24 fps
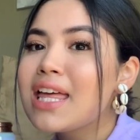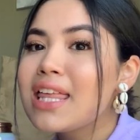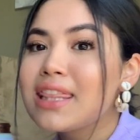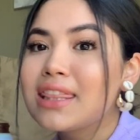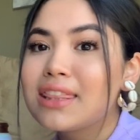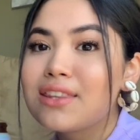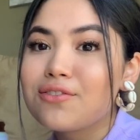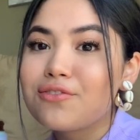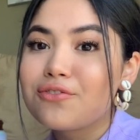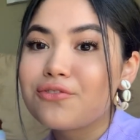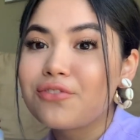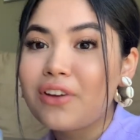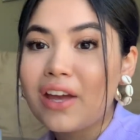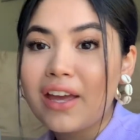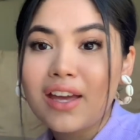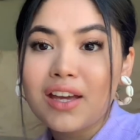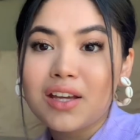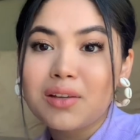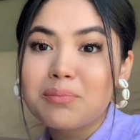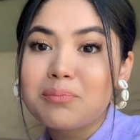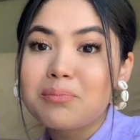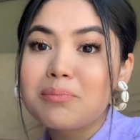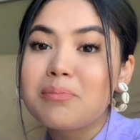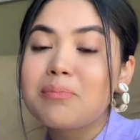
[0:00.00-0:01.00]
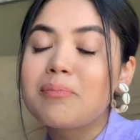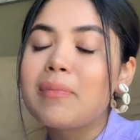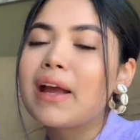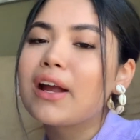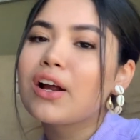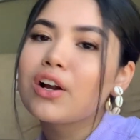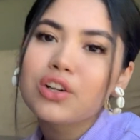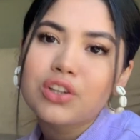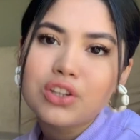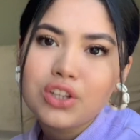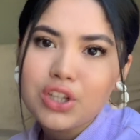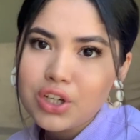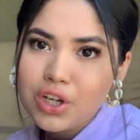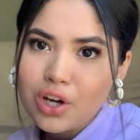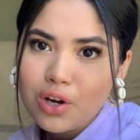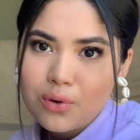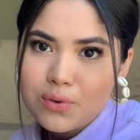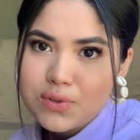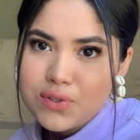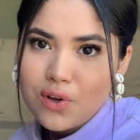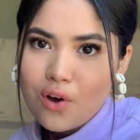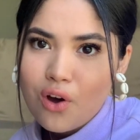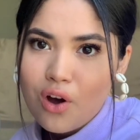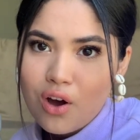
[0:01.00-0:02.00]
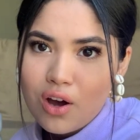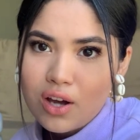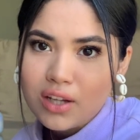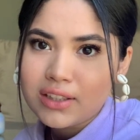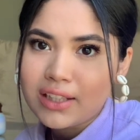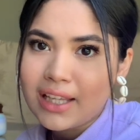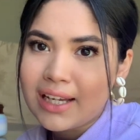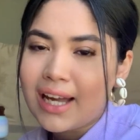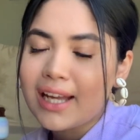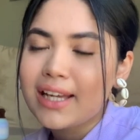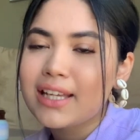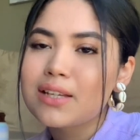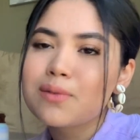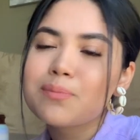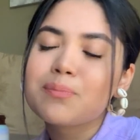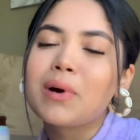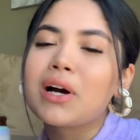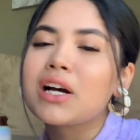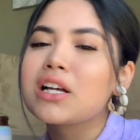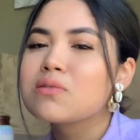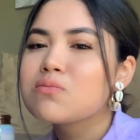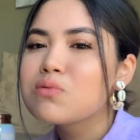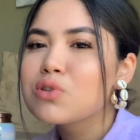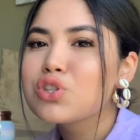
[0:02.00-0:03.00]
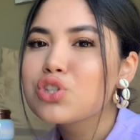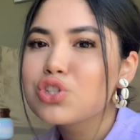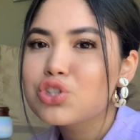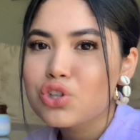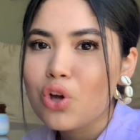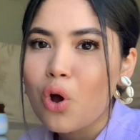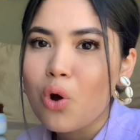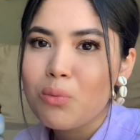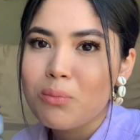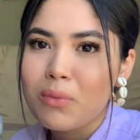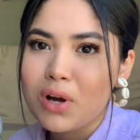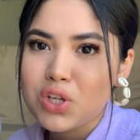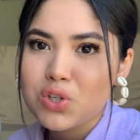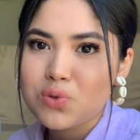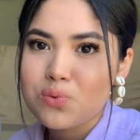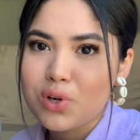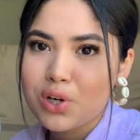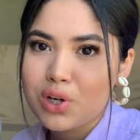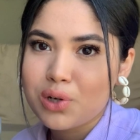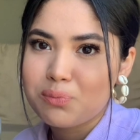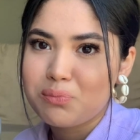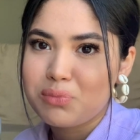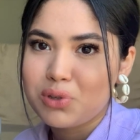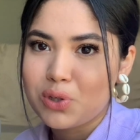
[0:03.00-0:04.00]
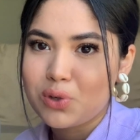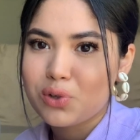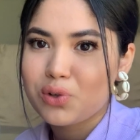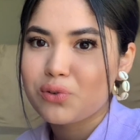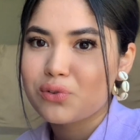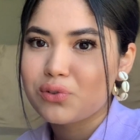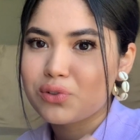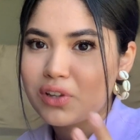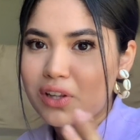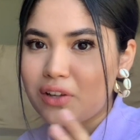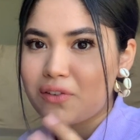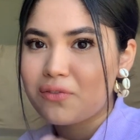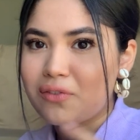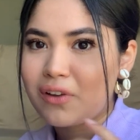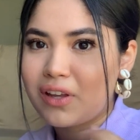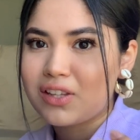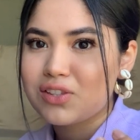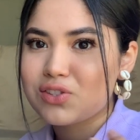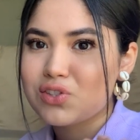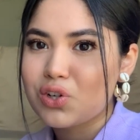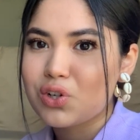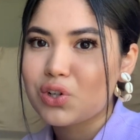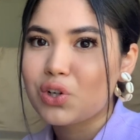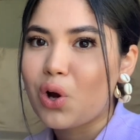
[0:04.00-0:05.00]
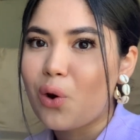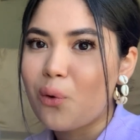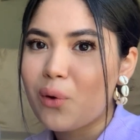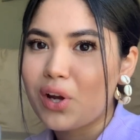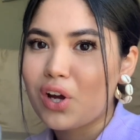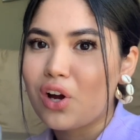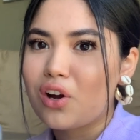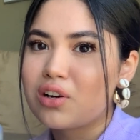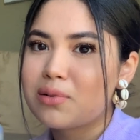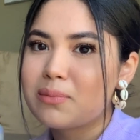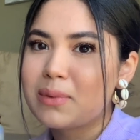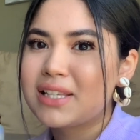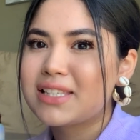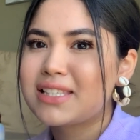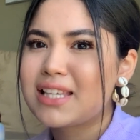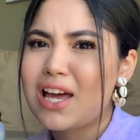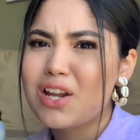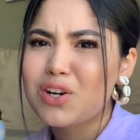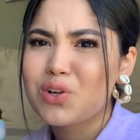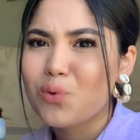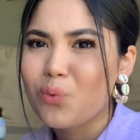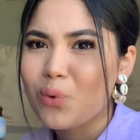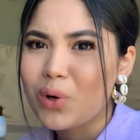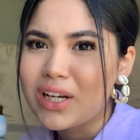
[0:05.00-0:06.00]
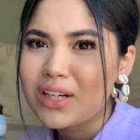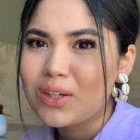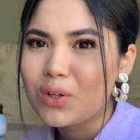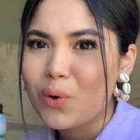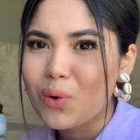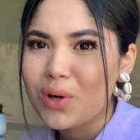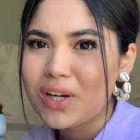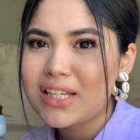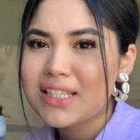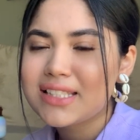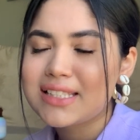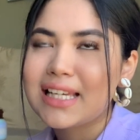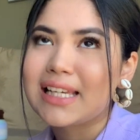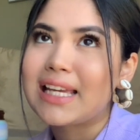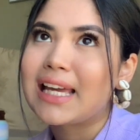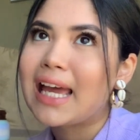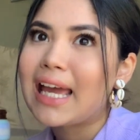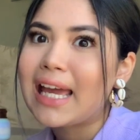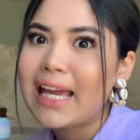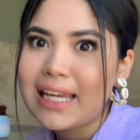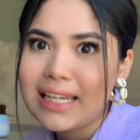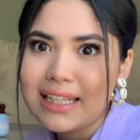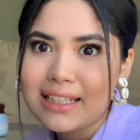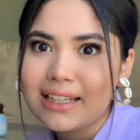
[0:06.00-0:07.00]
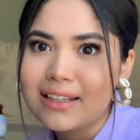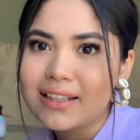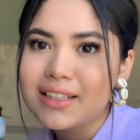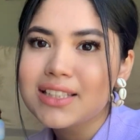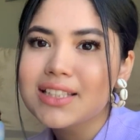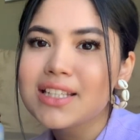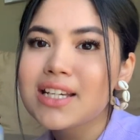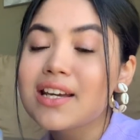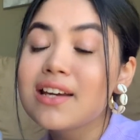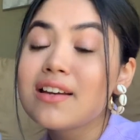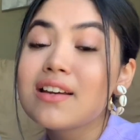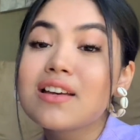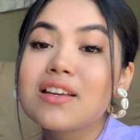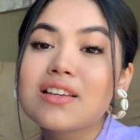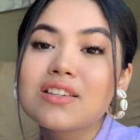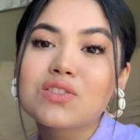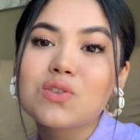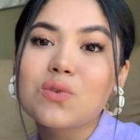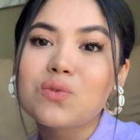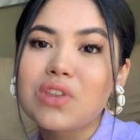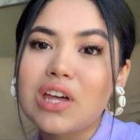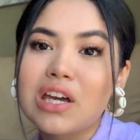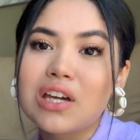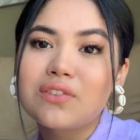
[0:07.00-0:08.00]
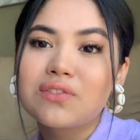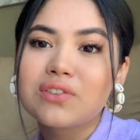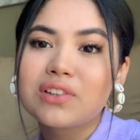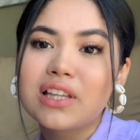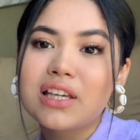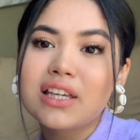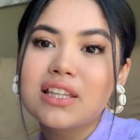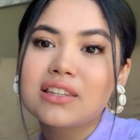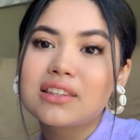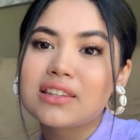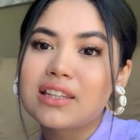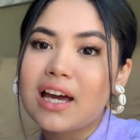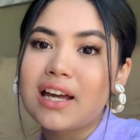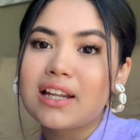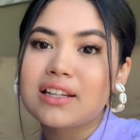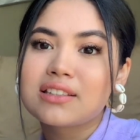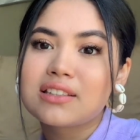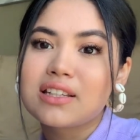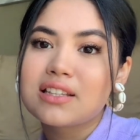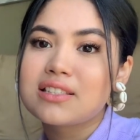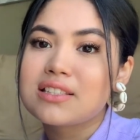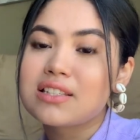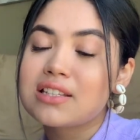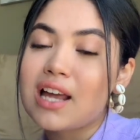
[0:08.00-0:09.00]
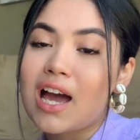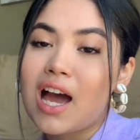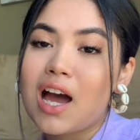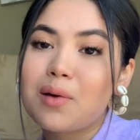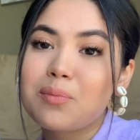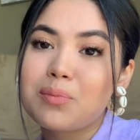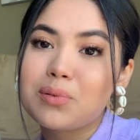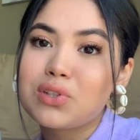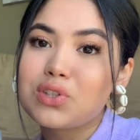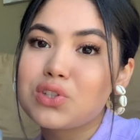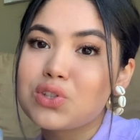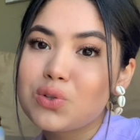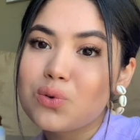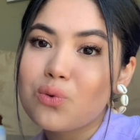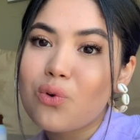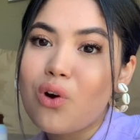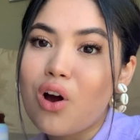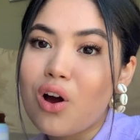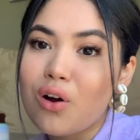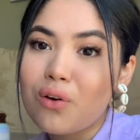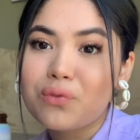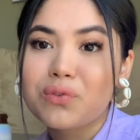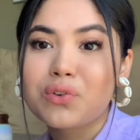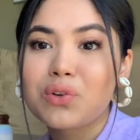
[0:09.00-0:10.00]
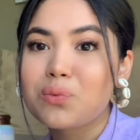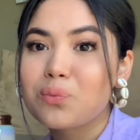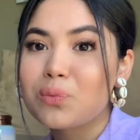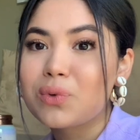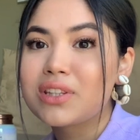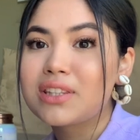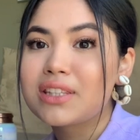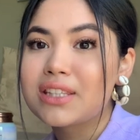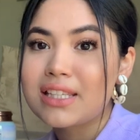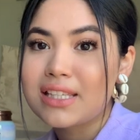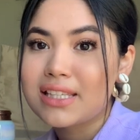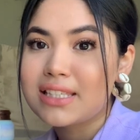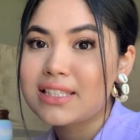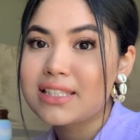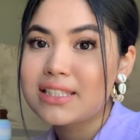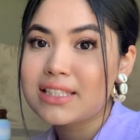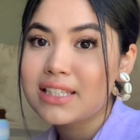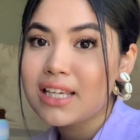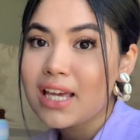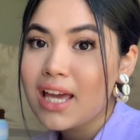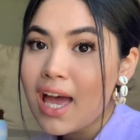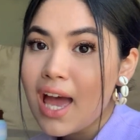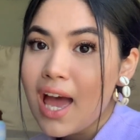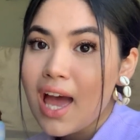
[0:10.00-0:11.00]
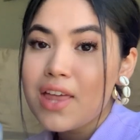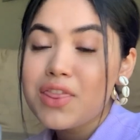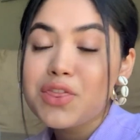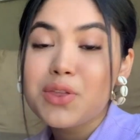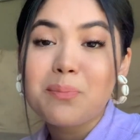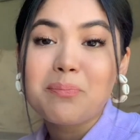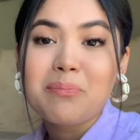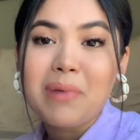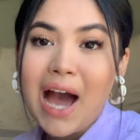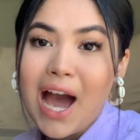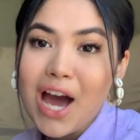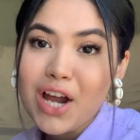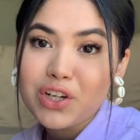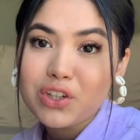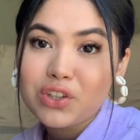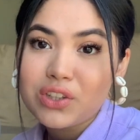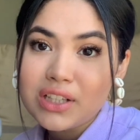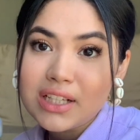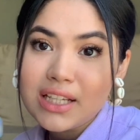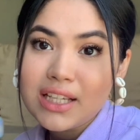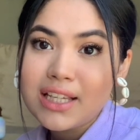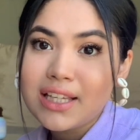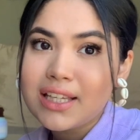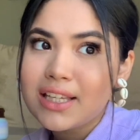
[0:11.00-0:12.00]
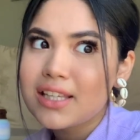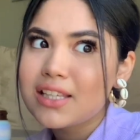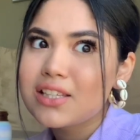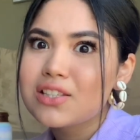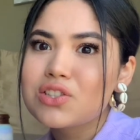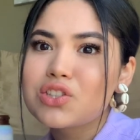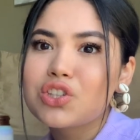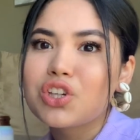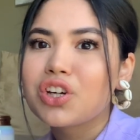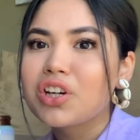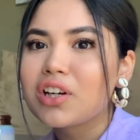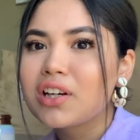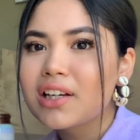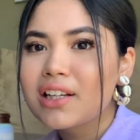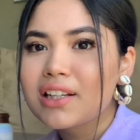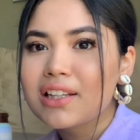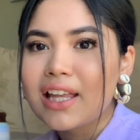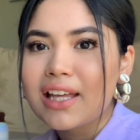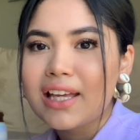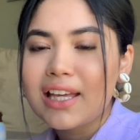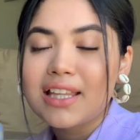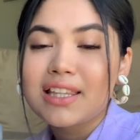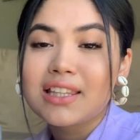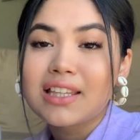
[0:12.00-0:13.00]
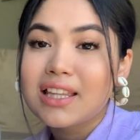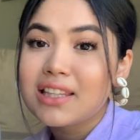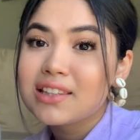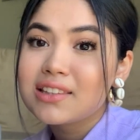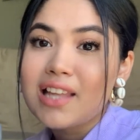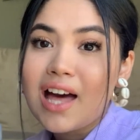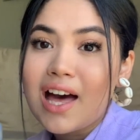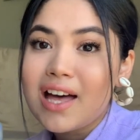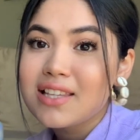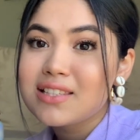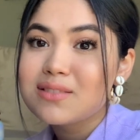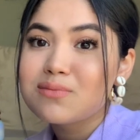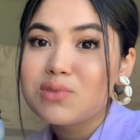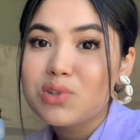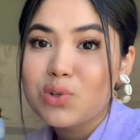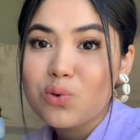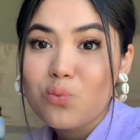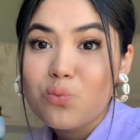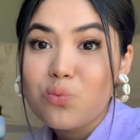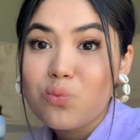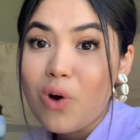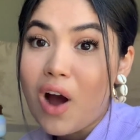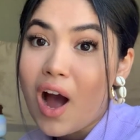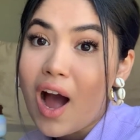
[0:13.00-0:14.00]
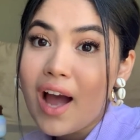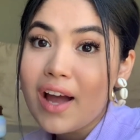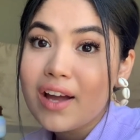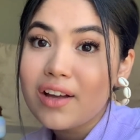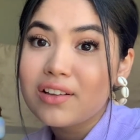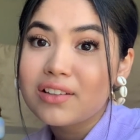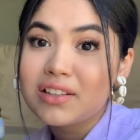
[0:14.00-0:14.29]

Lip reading: The fan barely goes on. Like it bugs me so much when computer fans start going on. It makes that annoying noise. I hate it. So thankfully that doesn't happen too often with this. The battery is good. Like it can last me a while.